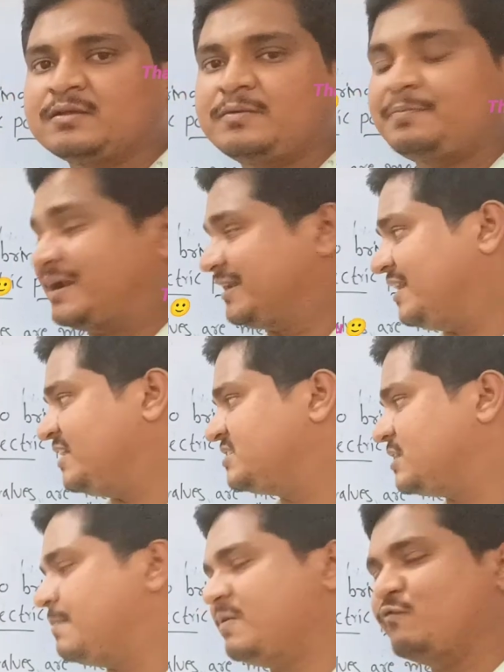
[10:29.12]
Practical
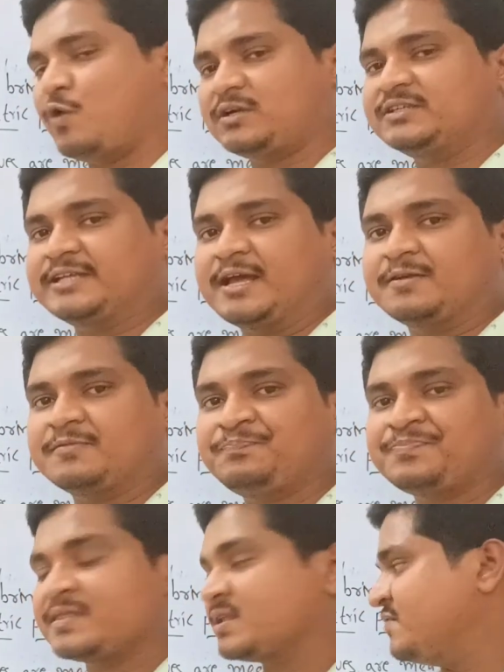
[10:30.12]
example, water tank.
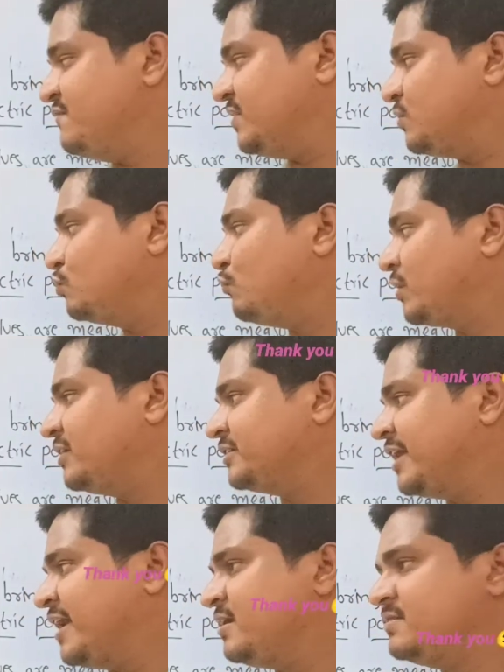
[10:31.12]
Without water
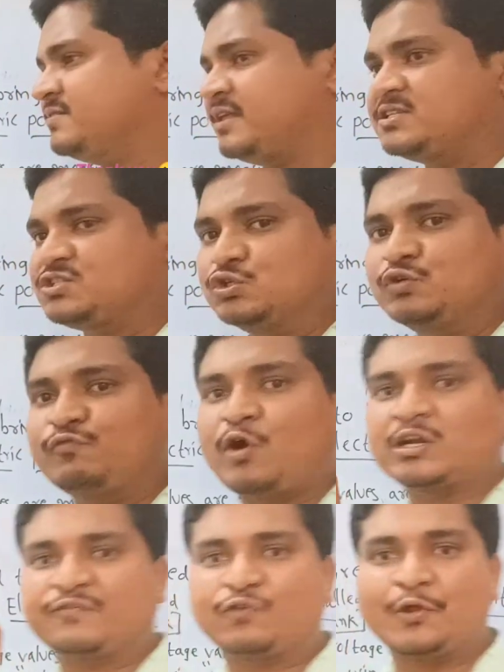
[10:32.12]
tank there is no
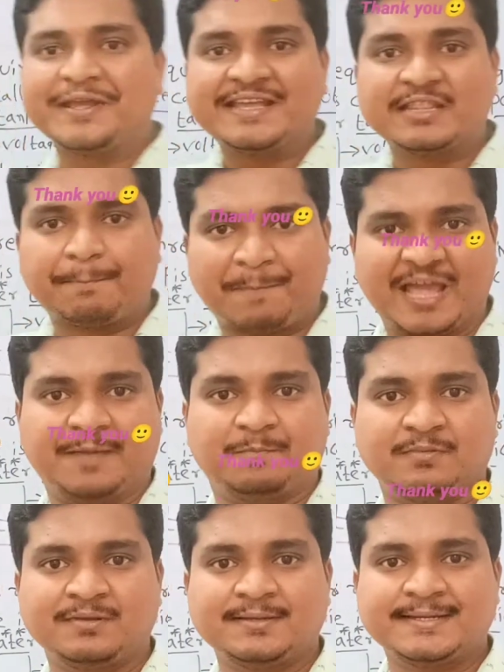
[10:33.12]
water flowing in the
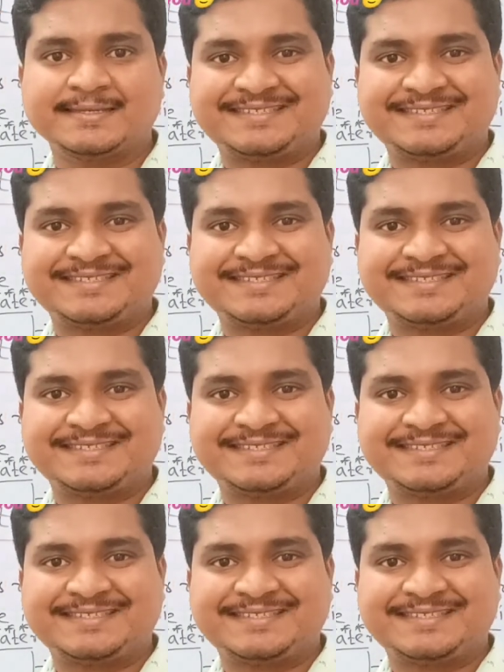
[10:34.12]
pipe.